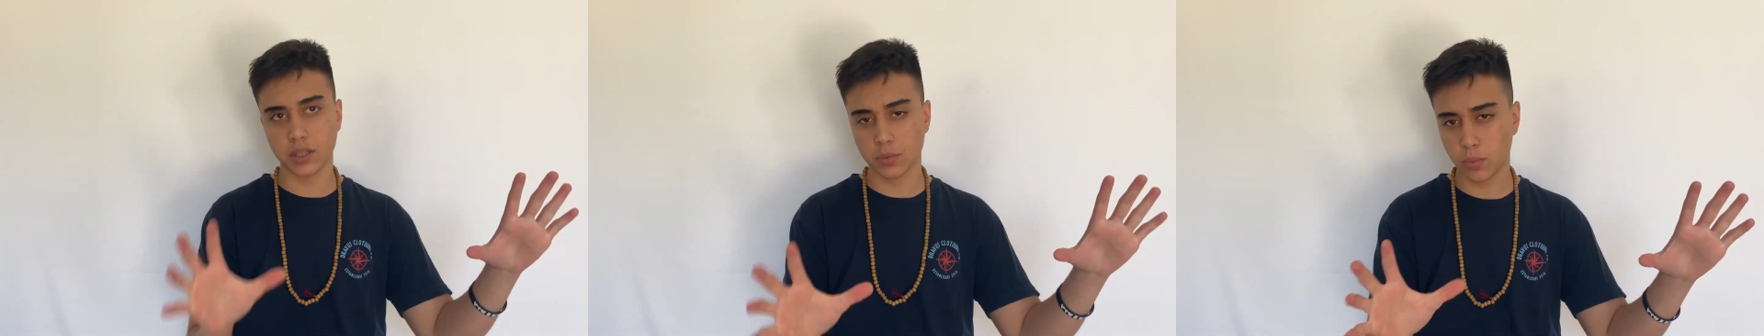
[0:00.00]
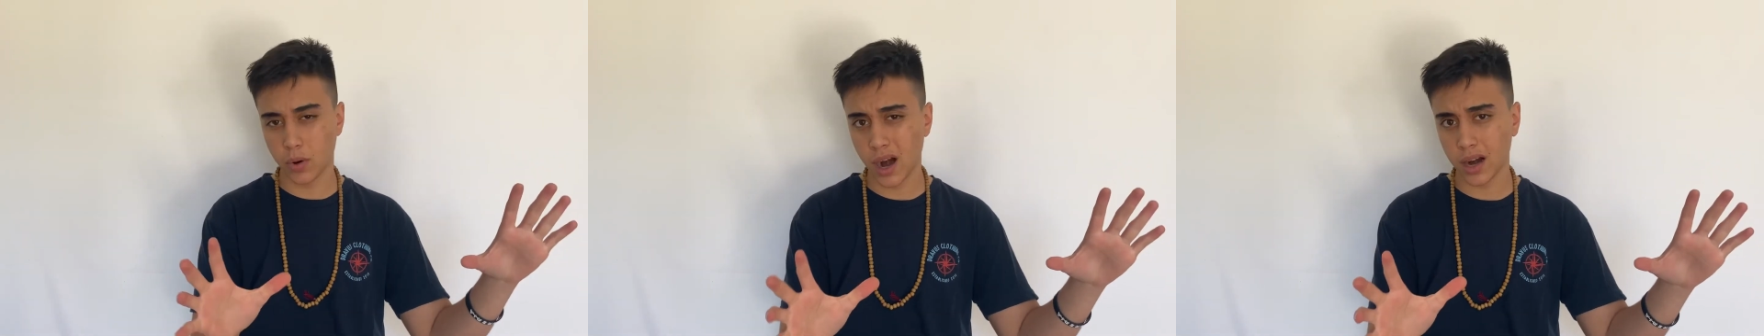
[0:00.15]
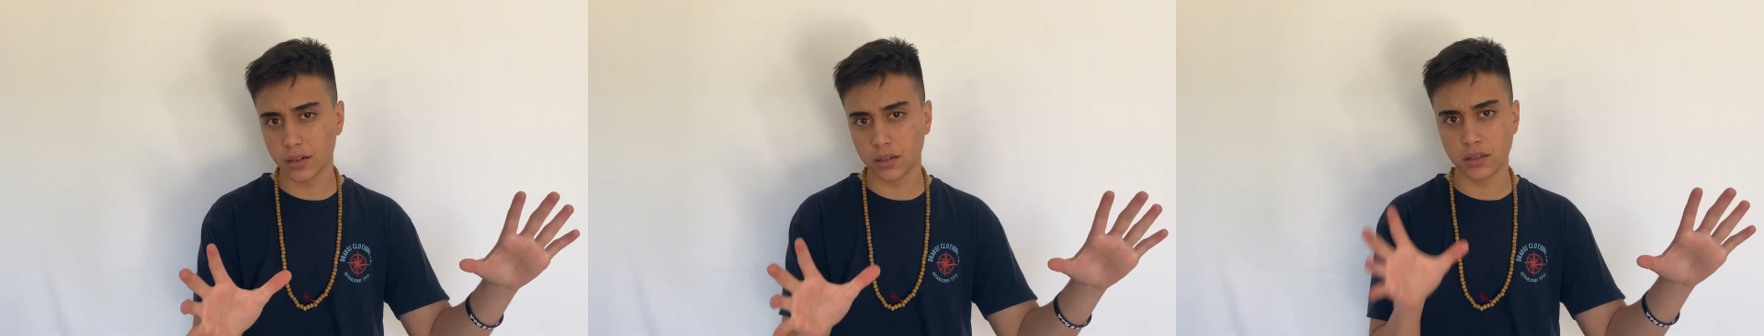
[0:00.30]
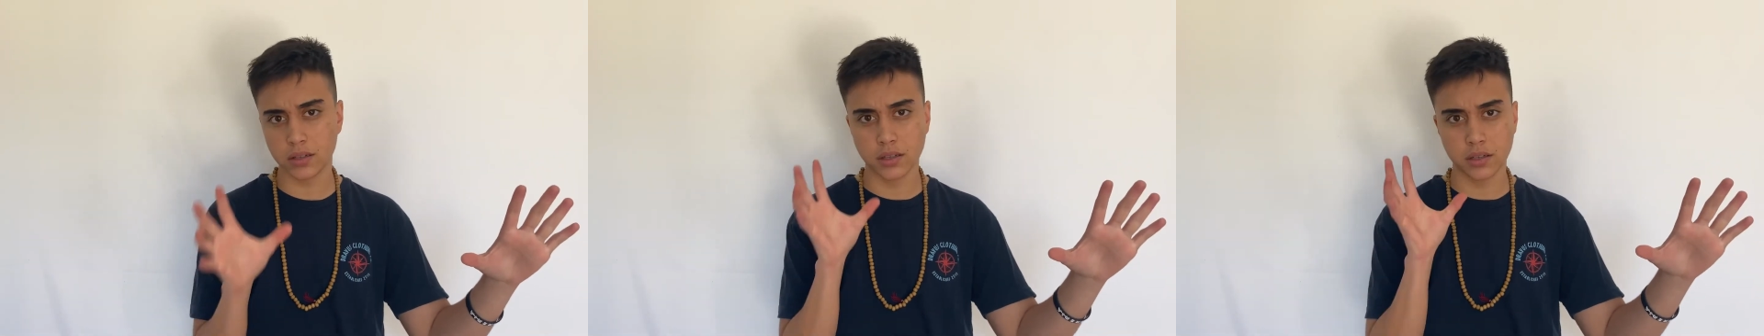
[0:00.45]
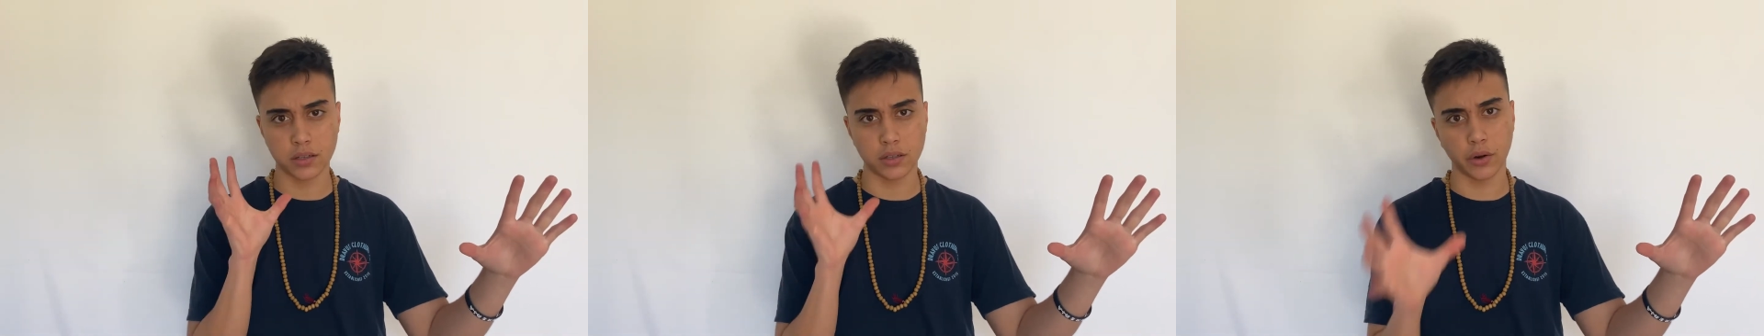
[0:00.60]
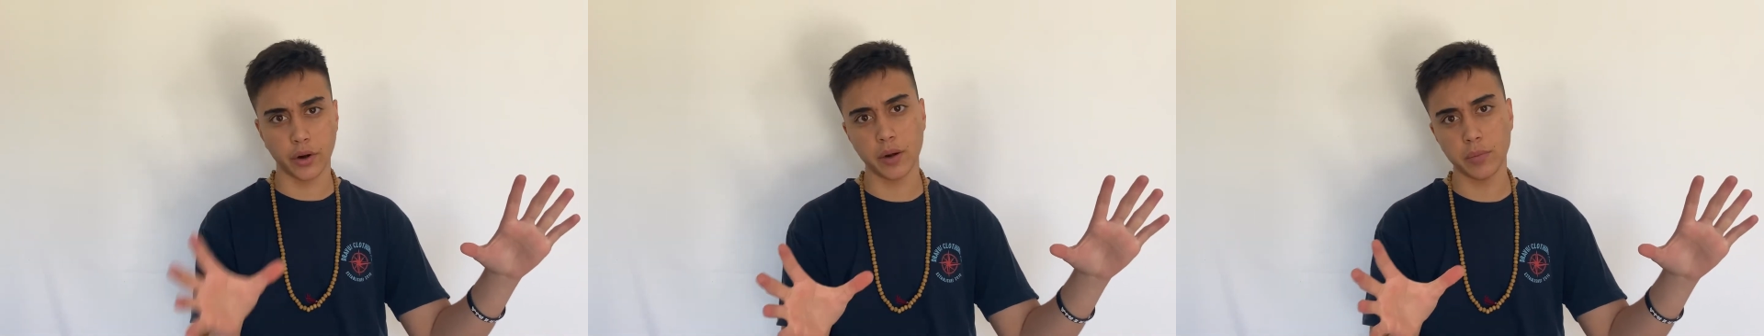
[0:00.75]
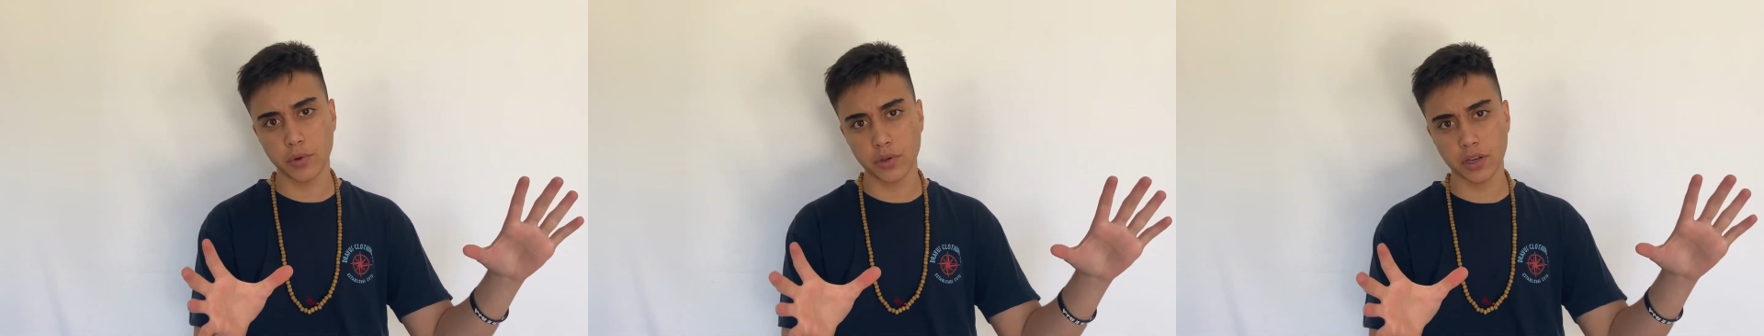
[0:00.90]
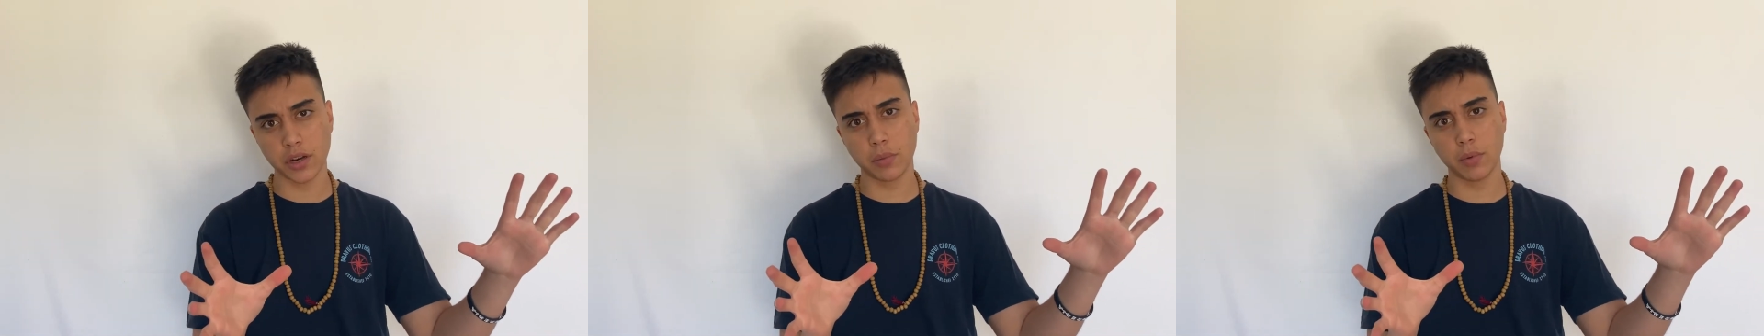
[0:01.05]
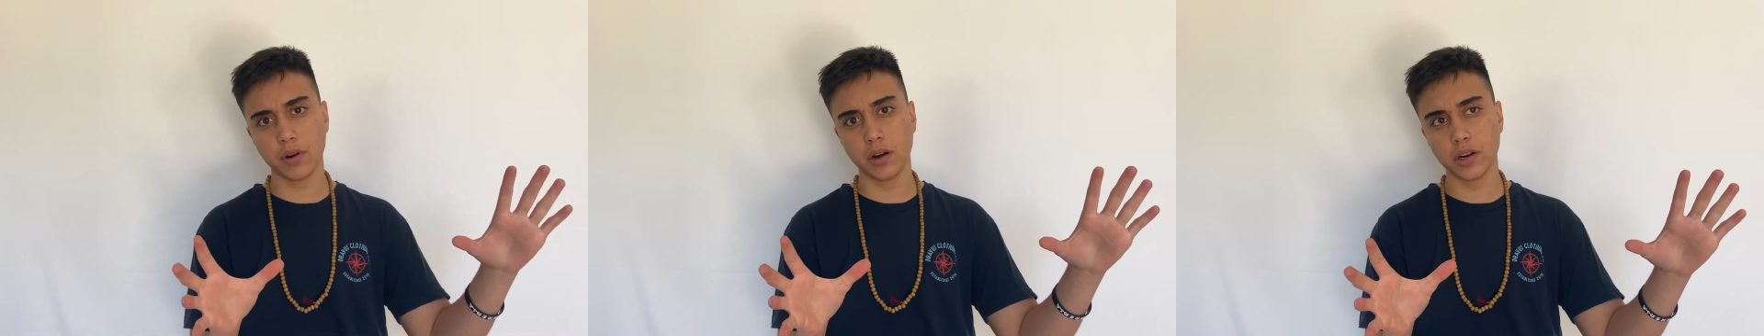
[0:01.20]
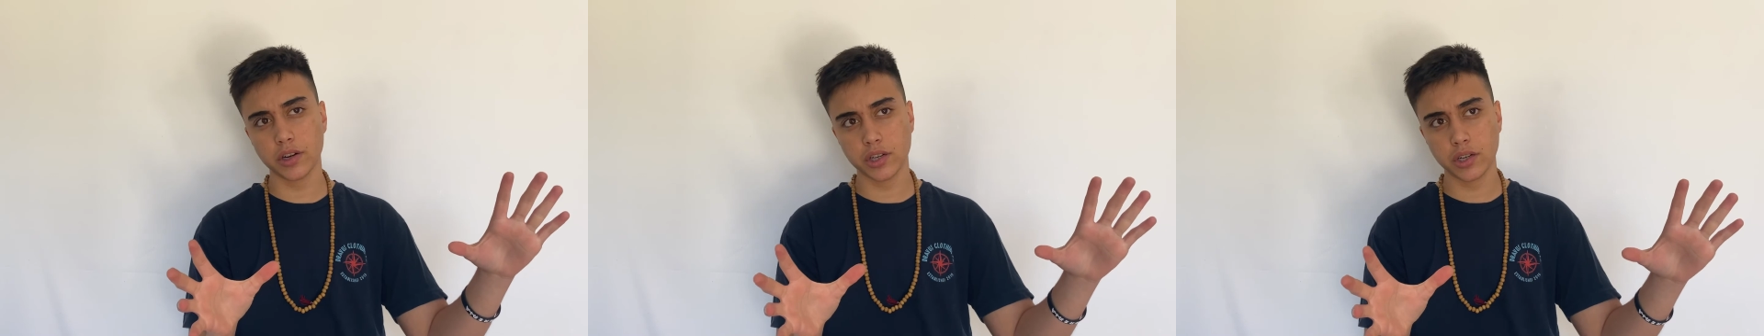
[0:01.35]
practices during music
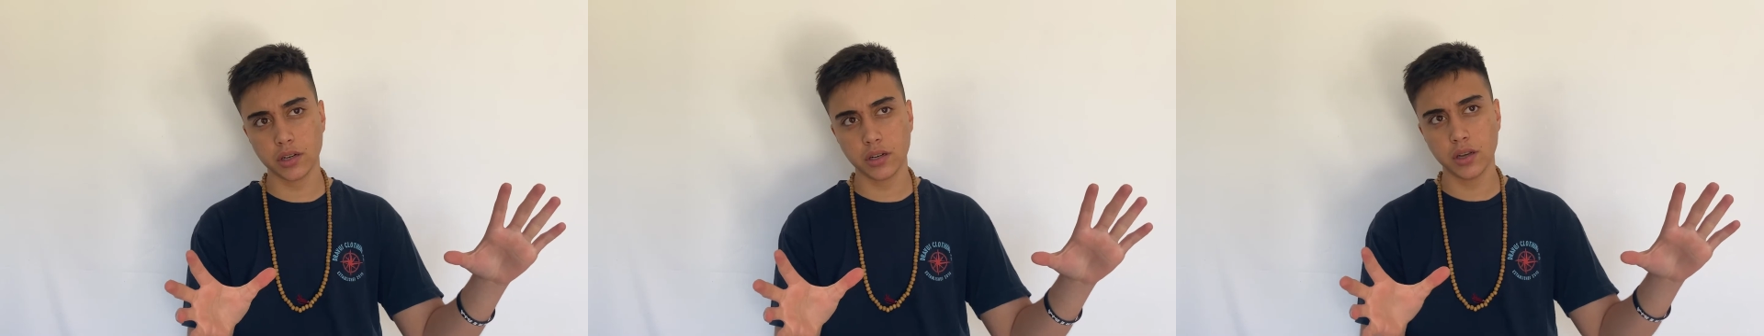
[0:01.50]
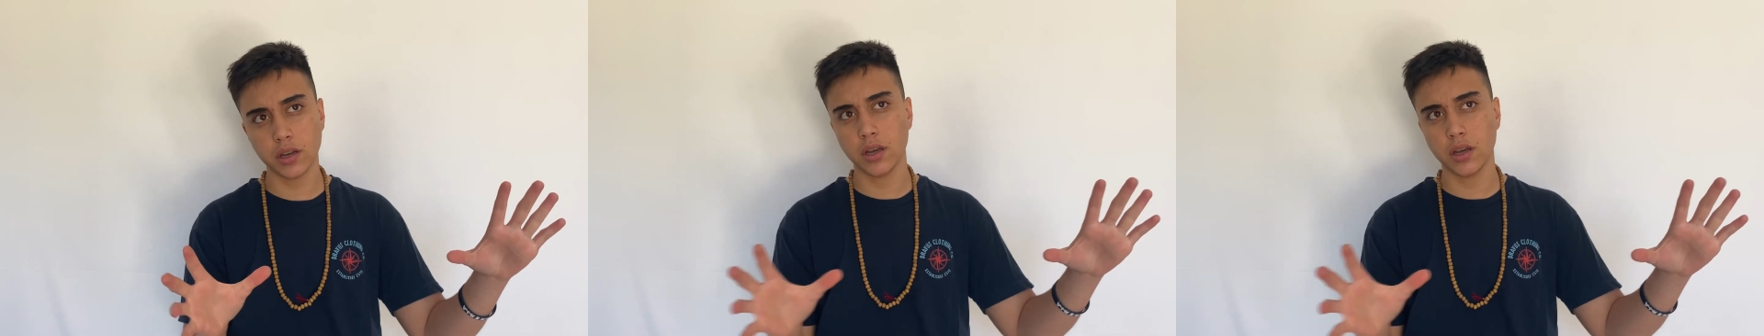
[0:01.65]
production,